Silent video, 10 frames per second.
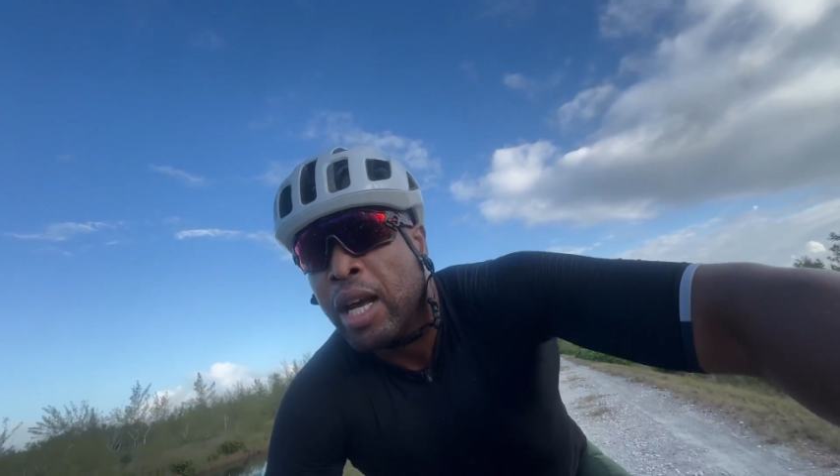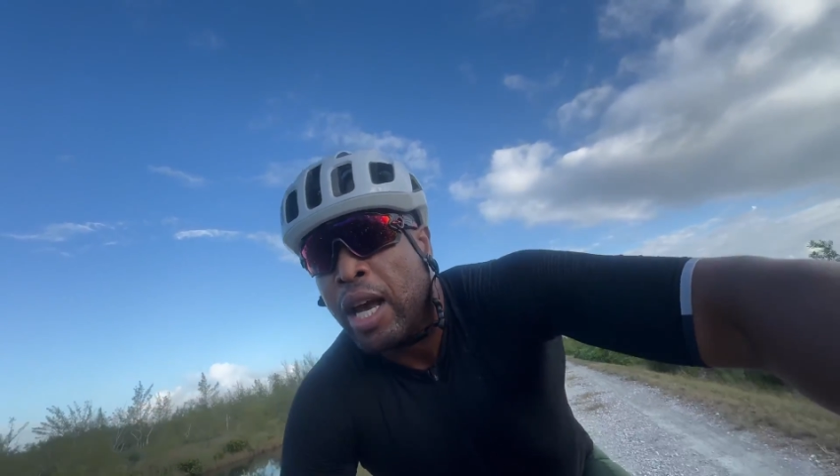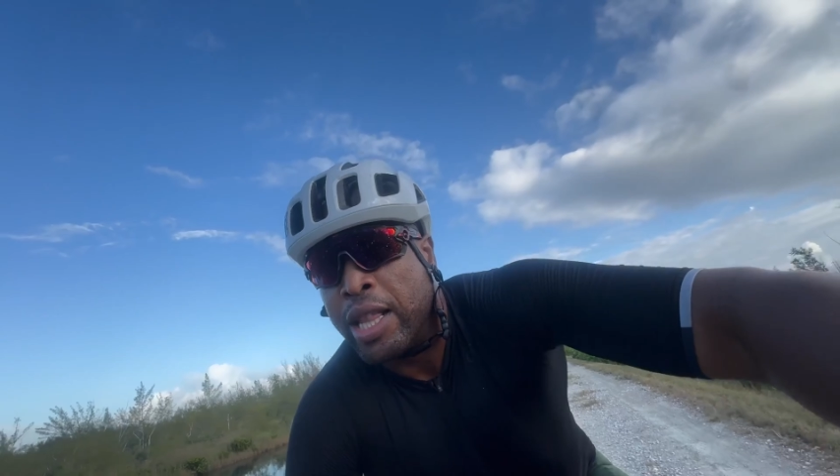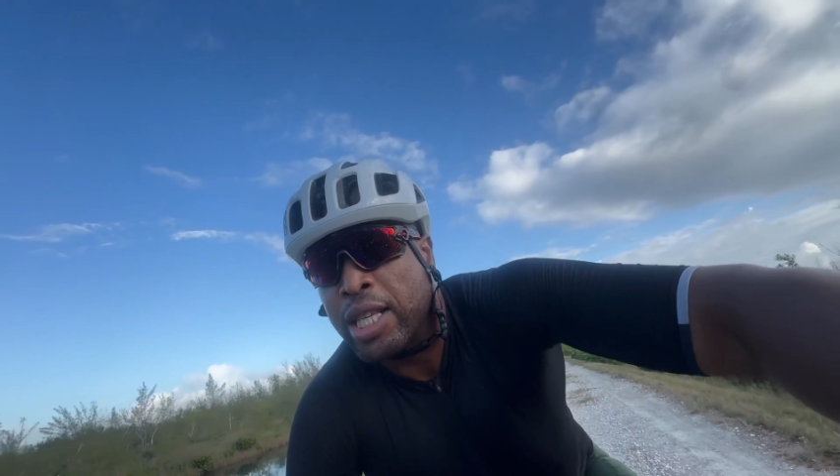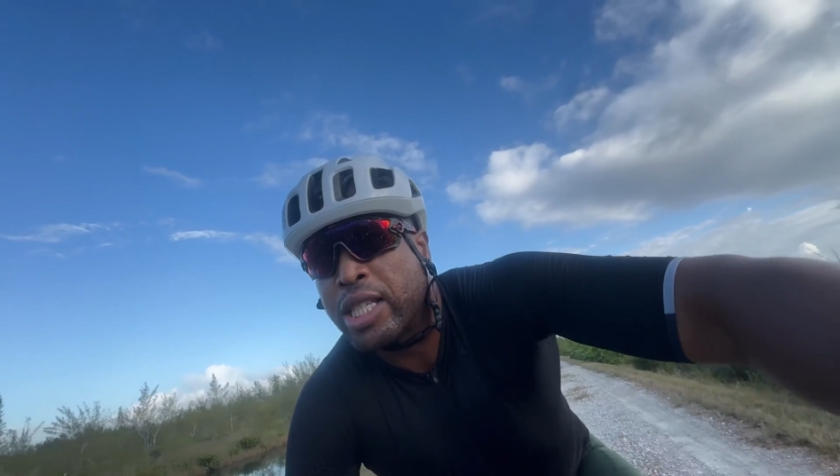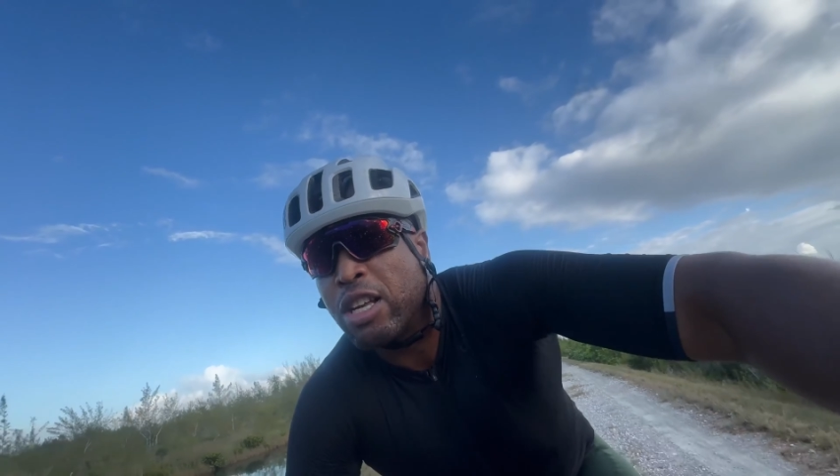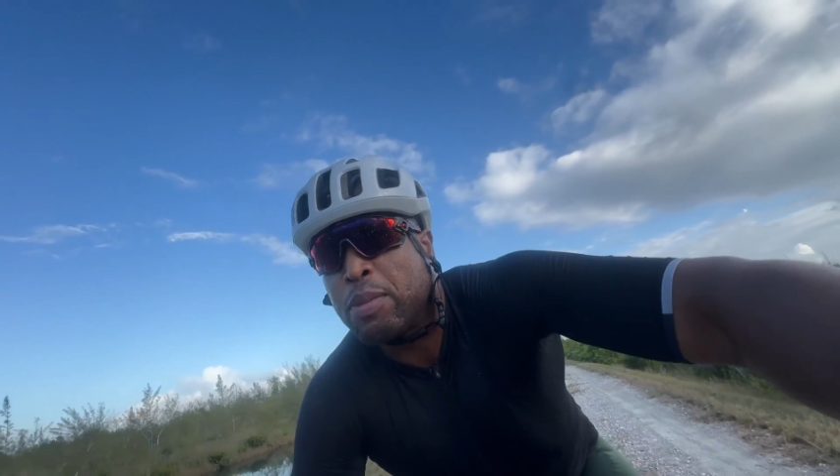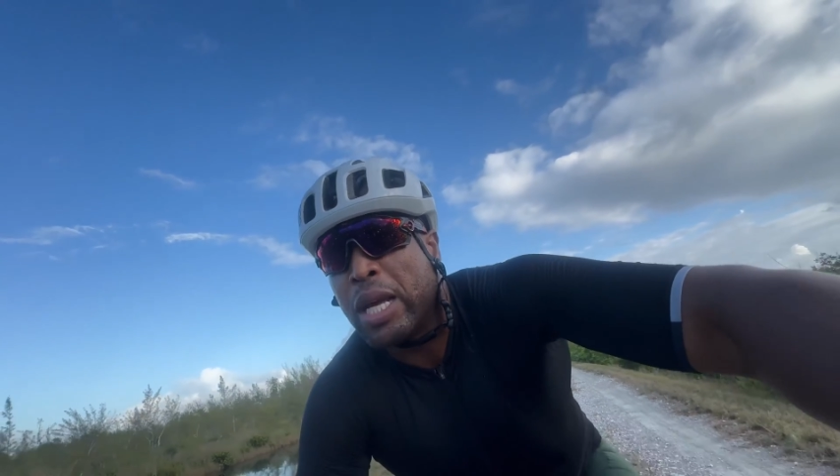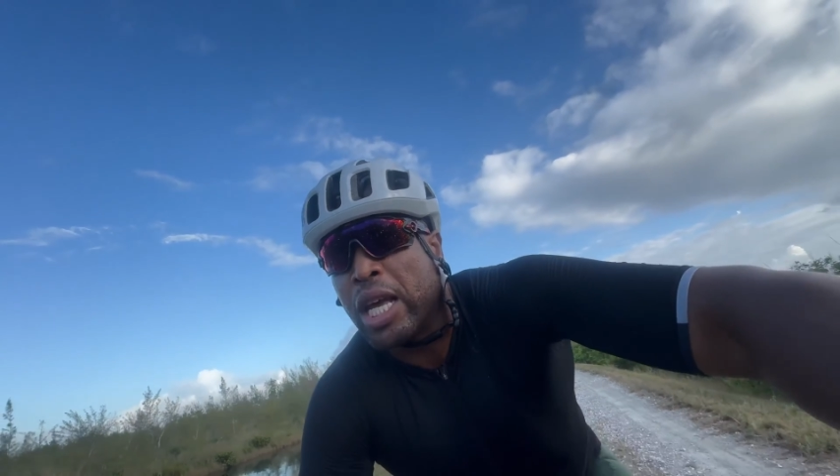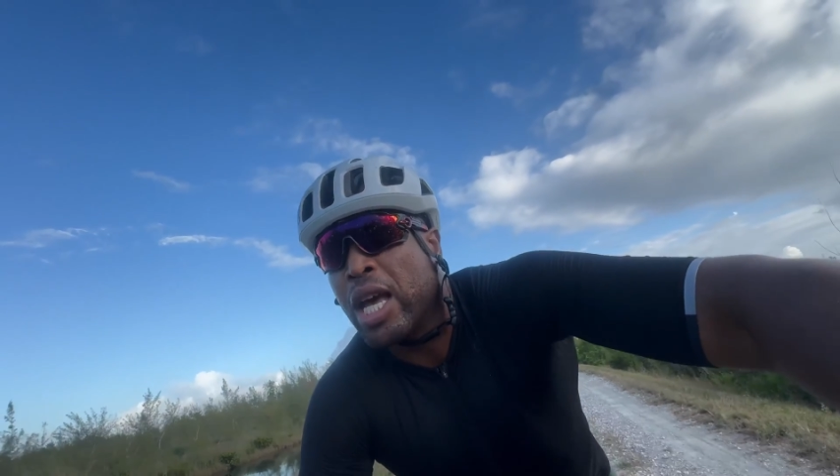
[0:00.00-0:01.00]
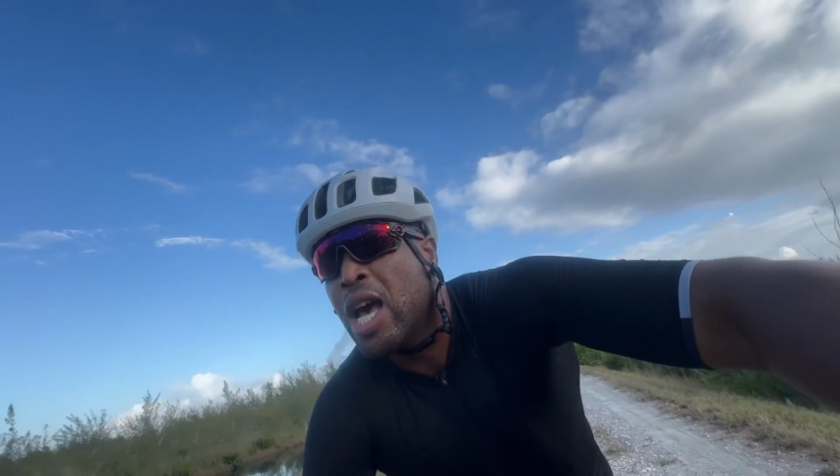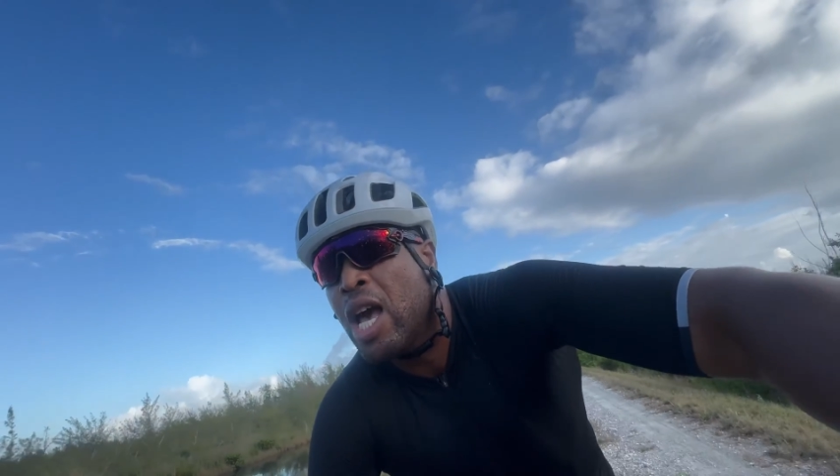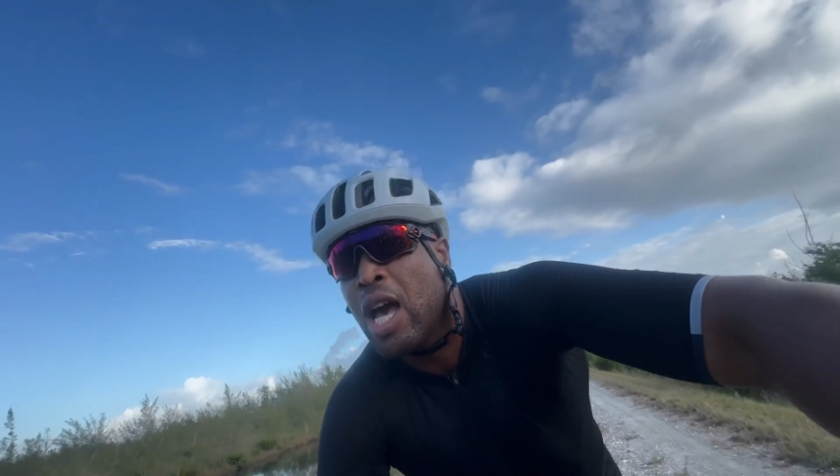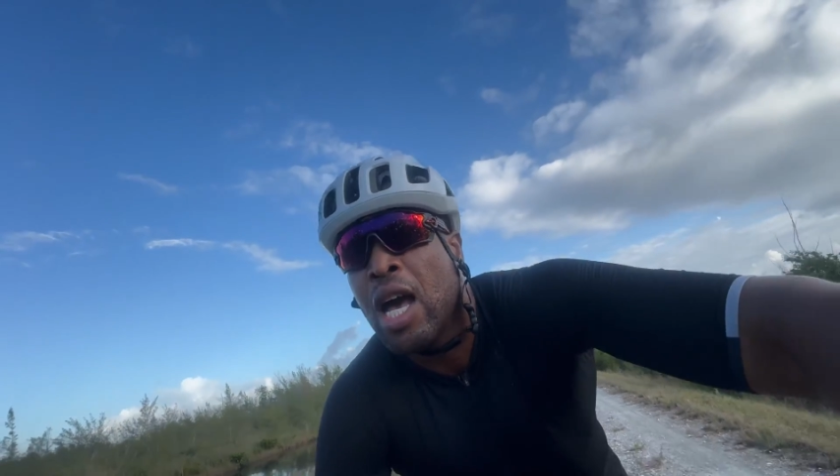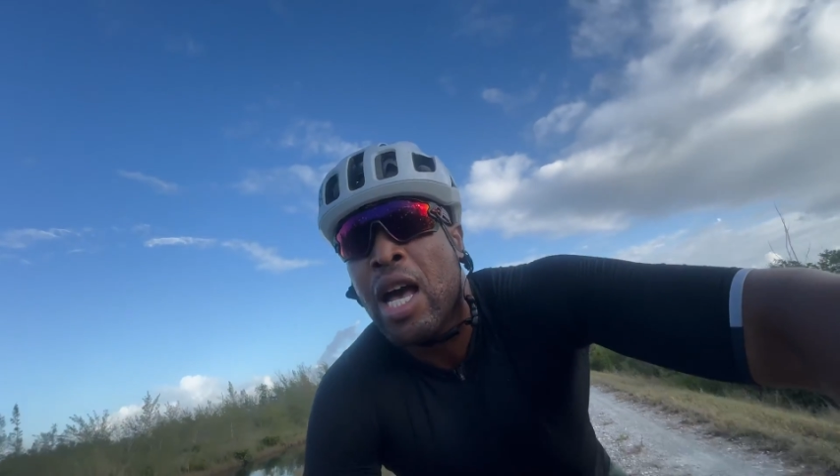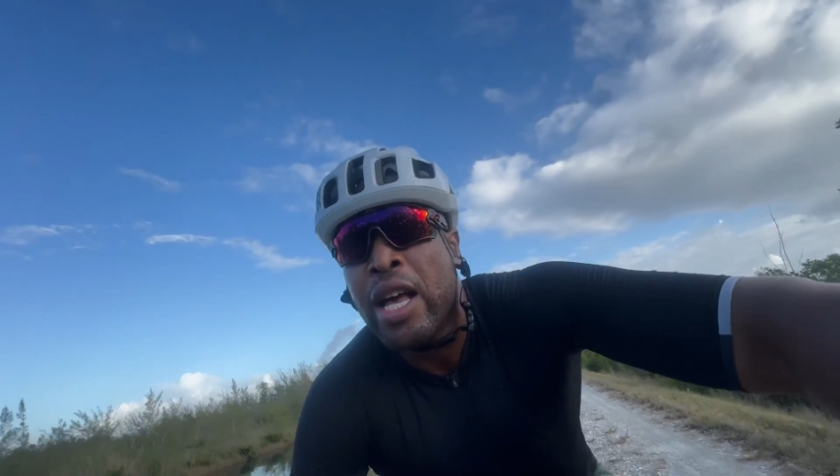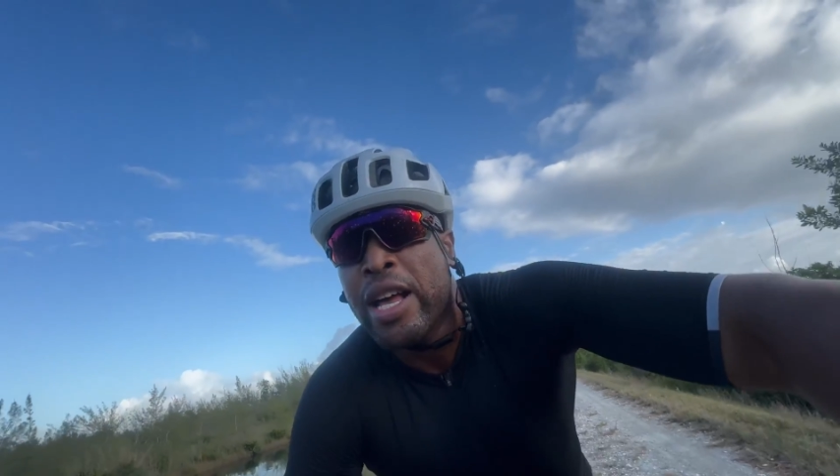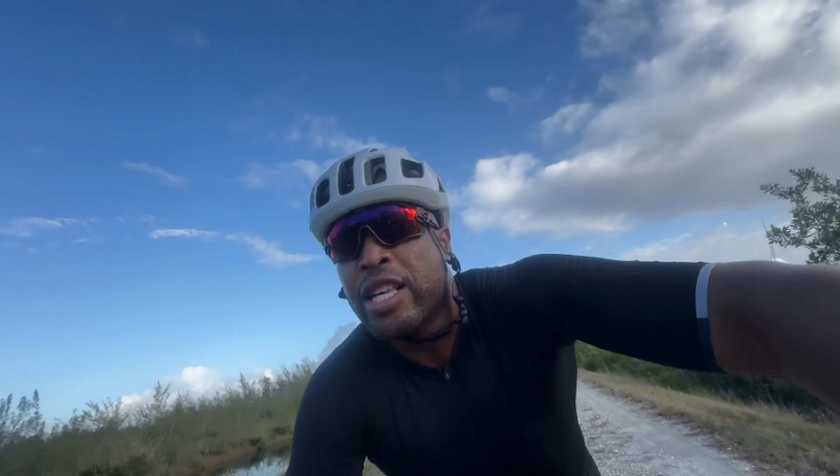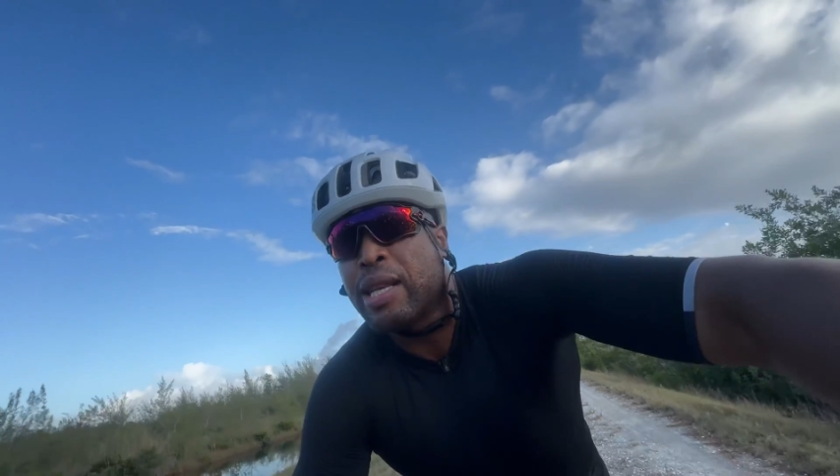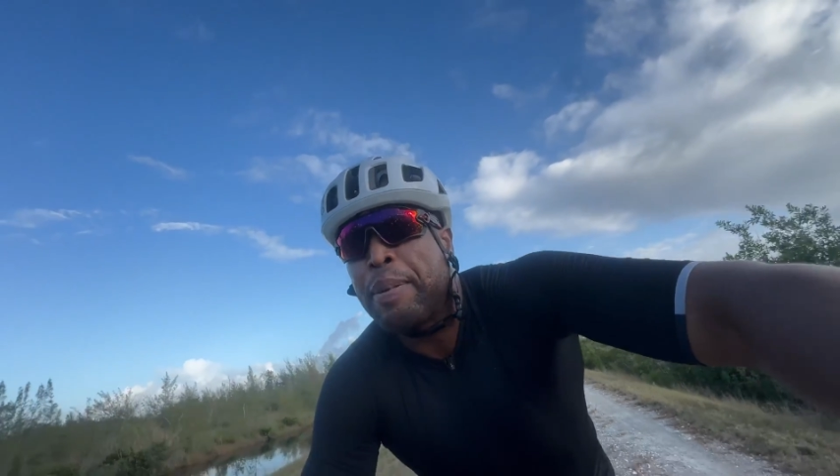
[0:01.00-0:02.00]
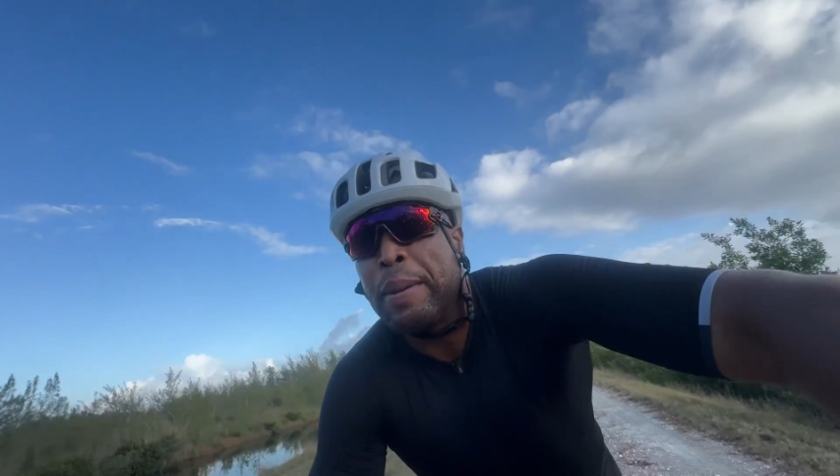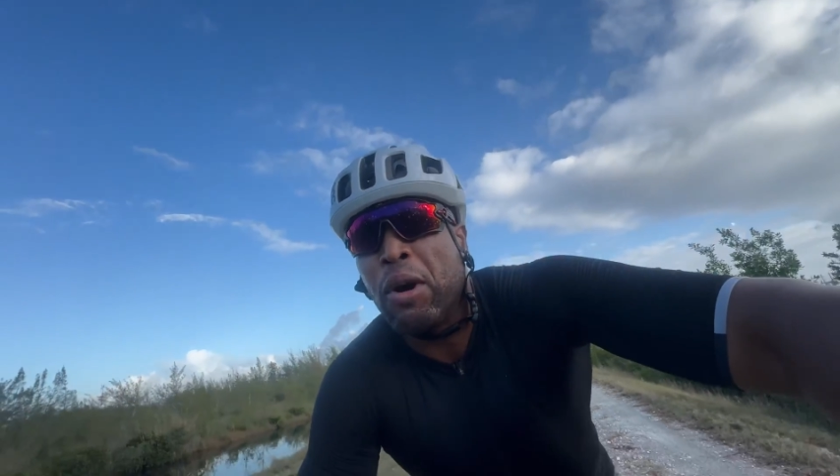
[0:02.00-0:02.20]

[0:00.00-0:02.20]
and this gives me just a bit